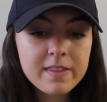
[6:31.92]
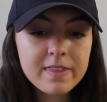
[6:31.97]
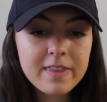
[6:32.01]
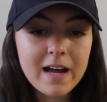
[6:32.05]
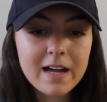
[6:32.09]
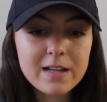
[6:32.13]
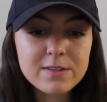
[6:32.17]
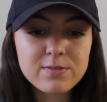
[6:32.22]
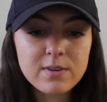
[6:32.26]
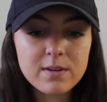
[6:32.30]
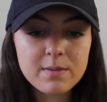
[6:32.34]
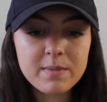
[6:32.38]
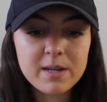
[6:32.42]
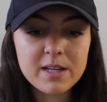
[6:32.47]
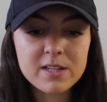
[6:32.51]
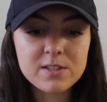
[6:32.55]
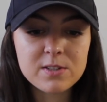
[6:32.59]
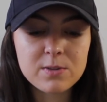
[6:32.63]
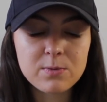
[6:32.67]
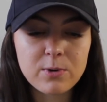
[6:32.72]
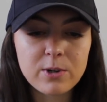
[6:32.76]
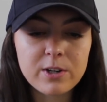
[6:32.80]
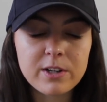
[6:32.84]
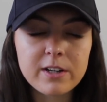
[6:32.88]
that's what it
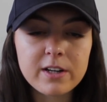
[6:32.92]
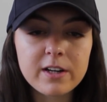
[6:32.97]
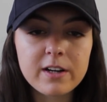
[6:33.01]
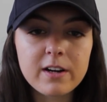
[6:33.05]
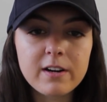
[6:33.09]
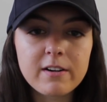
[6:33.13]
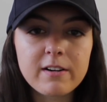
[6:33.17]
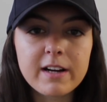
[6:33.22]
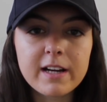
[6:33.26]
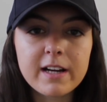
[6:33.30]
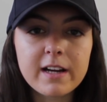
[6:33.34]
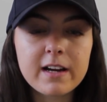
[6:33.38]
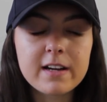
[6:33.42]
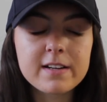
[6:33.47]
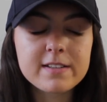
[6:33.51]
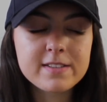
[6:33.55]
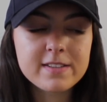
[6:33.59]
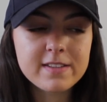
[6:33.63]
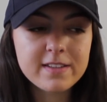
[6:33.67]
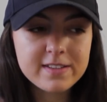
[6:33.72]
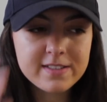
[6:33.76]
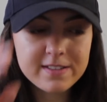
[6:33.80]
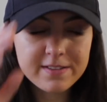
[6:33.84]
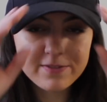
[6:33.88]
makes you wonder. Alright
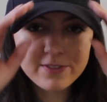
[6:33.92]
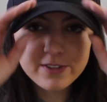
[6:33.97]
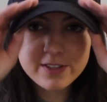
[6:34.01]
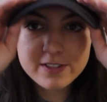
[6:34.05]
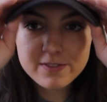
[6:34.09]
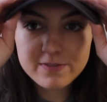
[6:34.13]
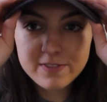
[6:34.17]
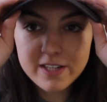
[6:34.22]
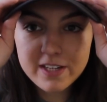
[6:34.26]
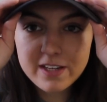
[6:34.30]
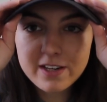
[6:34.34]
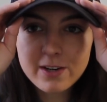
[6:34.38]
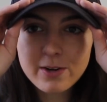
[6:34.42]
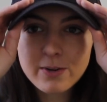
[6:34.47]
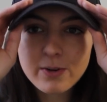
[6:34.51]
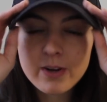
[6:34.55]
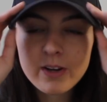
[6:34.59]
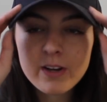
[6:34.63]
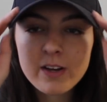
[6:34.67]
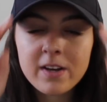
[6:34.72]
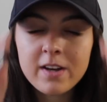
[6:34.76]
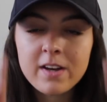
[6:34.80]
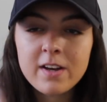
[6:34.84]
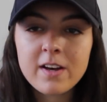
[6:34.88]
guys, that's it for this video.
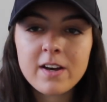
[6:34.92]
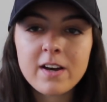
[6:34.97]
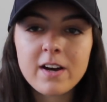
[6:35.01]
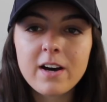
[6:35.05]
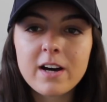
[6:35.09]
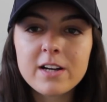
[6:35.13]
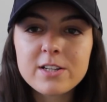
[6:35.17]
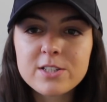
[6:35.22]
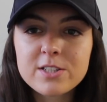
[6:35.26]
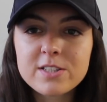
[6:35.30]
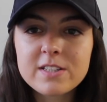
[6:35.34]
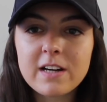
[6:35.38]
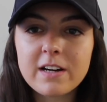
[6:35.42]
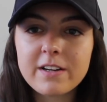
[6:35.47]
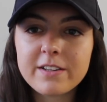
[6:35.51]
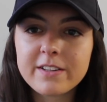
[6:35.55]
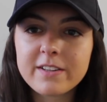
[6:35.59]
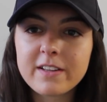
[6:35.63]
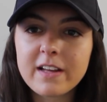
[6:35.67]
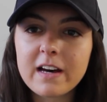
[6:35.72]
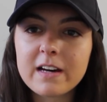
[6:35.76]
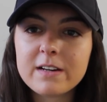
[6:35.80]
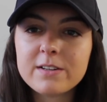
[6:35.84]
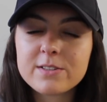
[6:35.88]
I just yelled
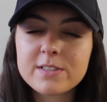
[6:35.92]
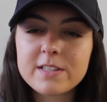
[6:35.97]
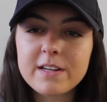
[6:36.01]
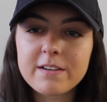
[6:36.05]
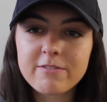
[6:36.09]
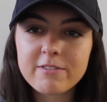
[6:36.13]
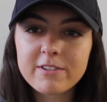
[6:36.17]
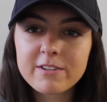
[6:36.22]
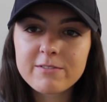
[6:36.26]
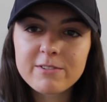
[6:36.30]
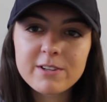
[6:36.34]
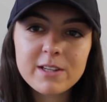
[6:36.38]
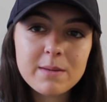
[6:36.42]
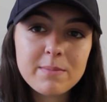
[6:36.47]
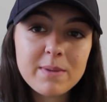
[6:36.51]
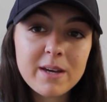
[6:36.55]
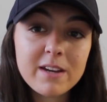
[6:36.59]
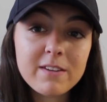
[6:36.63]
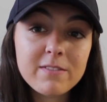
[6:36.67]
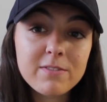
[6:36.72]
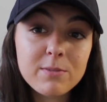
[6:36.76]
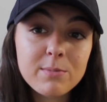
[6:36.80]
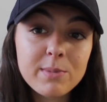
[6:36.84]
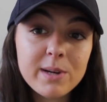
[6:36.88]
a lot. I was definitely really
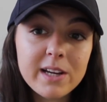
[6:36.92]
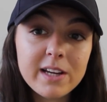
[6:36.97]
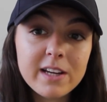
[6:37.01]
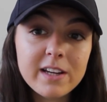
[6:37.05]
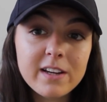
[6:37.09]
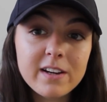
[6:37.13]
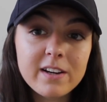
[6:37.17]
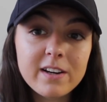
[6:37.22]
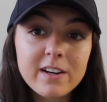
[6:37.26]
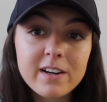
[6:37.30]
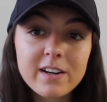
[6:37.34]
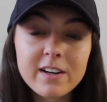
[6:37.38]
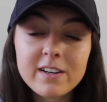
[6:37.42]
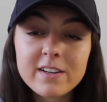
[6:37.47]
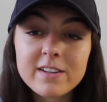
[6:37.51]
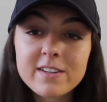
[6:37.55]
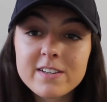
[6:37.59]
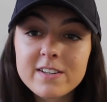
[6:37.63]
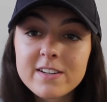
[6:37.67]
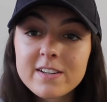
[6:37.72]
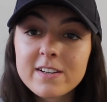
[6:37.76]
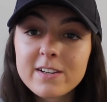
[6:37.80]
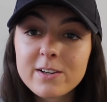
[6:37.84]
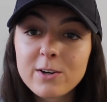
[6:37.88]
bad for my uh,
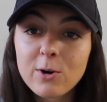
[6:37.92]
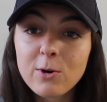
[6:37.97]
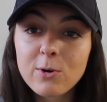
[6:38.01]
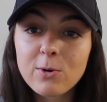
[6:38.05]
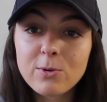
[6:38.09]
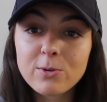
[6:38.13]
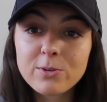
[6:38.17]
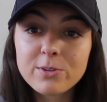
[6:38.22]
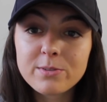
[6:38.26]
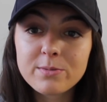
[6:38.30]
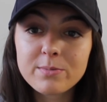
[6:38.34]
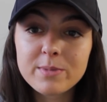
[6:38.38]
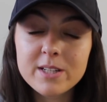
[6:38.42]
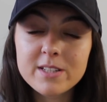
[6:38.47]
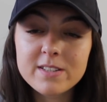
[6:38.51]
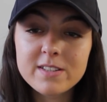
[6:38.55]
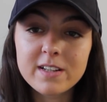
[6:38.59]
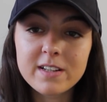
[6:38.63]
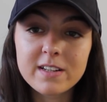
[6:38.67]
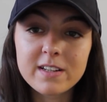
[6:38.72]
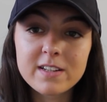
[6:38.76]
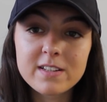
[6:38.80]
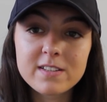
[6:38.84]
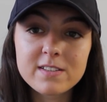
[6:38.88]
cold or my
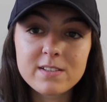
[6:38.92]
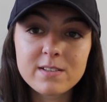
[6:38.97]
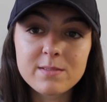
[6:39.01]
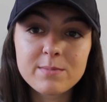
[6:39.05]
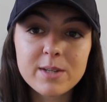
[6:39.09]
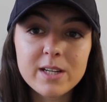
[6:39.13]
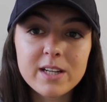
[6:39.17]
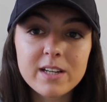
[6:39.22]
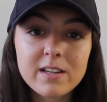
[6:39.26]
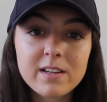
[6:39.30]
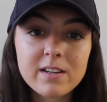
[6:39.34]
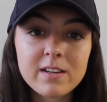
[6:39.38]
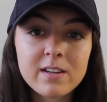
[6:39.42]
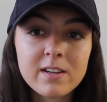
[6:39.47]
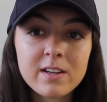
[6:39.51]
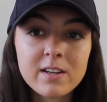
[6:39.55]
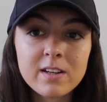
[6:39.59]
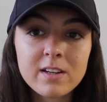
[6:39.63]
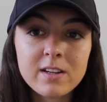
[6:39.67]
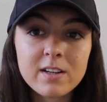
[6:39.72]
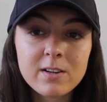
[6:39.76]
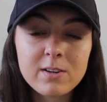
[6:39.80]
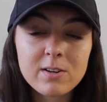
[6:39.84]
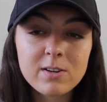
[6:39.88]
sickness or my
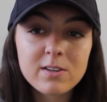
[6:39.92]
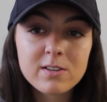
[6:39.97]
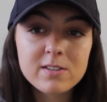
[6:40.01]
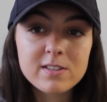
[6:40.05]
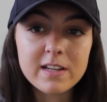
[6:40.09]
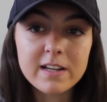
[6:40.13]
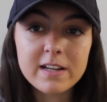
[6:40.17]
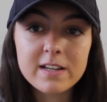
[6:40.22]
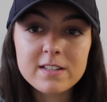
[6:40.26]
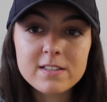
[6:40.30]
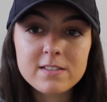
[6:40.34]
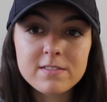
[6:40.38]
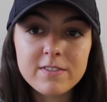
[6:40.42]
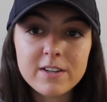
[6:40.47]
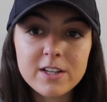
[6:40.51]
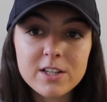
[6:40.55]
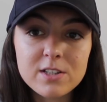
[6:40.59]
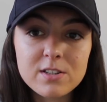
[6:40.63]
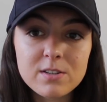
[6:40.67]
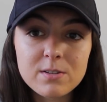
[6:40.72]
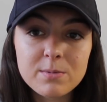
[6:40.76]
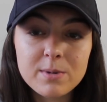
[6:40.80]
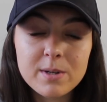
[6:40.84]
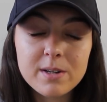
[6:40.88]
sinus
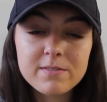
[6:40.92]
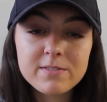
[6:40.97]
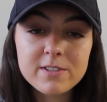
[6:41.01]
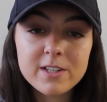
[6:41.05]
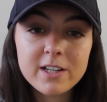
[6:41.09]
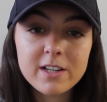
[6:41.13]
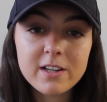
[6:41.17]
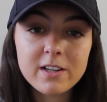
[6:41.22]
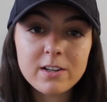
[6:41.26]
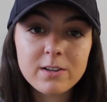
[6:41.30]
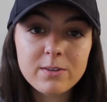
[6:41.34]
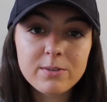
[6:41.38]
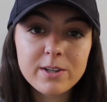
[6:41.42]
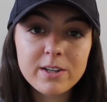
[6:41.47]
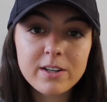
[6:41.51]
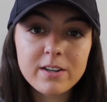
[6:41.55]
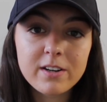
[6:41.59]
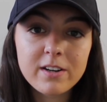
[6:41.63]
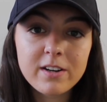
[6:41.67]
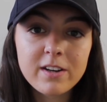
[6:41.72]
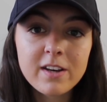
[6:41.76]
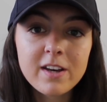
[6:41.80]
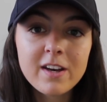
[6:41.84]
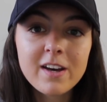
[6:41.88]
infection or whatever I got going
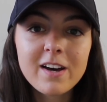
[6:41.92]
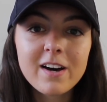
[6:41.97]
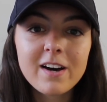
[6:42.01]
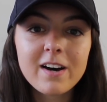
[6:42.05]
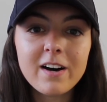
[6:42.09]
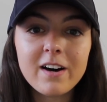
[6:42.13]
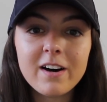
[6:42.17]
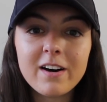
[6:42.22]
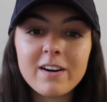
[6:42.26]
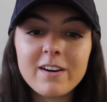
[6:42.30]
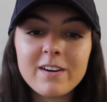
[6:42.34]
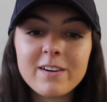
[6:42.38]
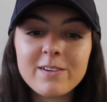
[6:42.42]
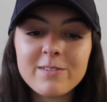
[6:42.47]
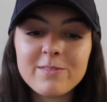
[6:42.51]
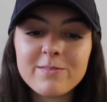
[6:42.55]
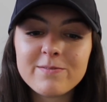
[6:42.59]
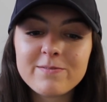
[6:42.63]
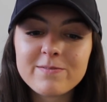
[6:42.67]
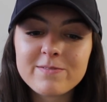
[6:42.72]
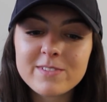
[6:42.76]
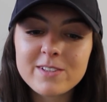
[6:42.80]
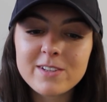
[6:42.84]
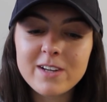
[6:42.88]
on.
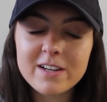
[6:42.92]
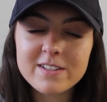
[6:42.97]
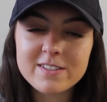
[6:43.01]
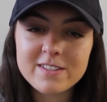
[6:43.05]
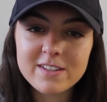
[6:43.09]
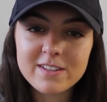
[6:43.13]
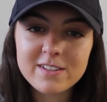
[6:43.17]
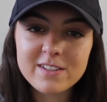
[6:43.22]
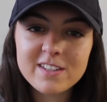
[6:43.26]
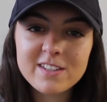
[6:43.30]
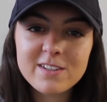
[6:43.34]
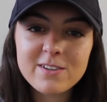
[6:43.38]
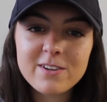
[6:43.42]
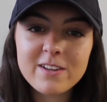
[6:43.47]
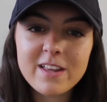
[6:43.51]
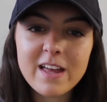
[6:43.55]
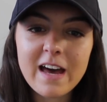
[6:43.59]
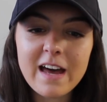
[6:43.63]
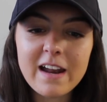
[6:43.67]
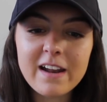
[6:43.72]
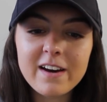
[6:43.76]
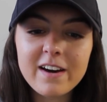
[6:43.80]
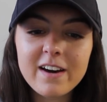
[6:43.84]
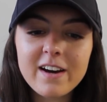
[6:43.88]
Um, you guys didn't know
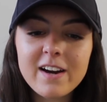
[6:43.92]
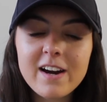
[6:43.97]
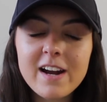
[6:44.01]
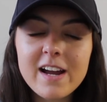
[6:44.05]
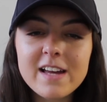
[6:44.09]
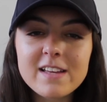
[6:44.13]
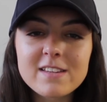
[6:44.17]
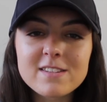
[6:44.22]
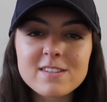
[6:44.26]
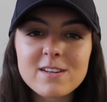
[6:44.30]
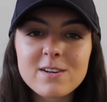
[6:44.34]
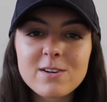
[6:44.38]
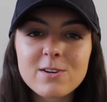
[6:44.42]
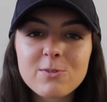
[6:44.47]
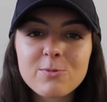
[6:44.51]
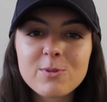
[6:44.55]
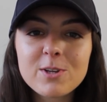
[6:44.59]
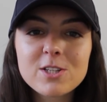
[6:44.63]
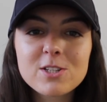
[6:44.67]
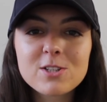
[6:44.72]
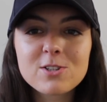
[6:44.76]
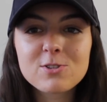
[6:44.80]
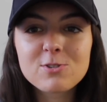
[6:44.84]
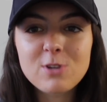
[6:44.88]
that. Alright, so
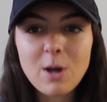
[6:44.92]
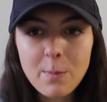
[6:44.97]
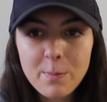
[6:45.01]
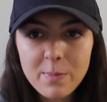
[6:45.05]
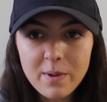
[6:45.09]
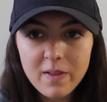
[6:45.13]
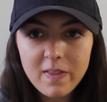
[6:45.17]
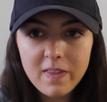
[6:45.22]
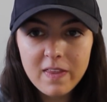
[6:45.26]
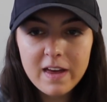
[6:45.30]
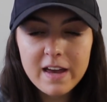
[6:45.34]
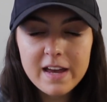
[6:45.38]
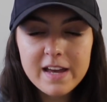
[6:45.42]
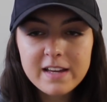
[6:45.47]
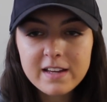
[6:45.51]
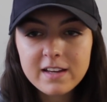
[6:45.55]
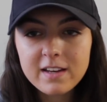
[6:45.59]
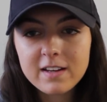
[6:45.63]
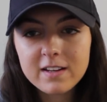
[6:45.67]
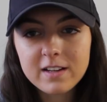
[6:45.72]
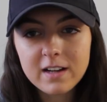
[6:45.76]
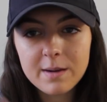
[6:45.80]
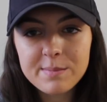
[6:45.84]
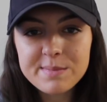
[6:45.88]
make sure you drop a
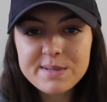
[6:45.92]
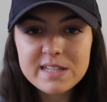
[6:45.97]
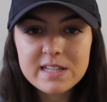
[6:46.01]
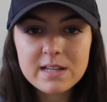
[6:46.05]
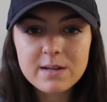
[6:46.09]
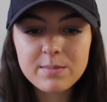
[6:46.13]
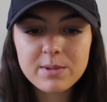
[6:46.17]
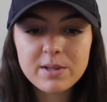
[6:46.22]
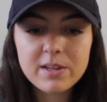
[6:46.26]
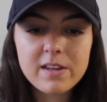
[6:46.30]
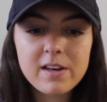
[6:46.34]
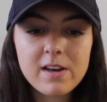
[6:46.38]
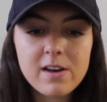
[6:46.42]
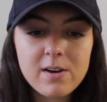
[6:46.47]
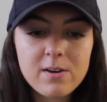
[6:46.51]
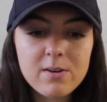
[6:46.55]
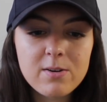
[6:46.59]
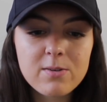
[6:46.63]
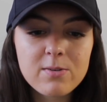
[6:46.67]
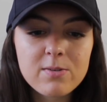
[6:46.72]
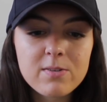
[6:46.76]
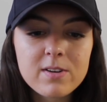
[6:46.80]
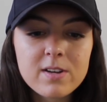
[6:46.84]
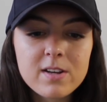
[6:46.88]
like, comment down
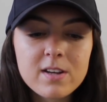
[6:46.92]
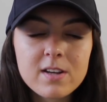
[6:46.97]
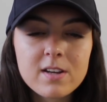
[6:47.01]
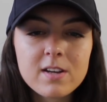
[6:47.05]
below.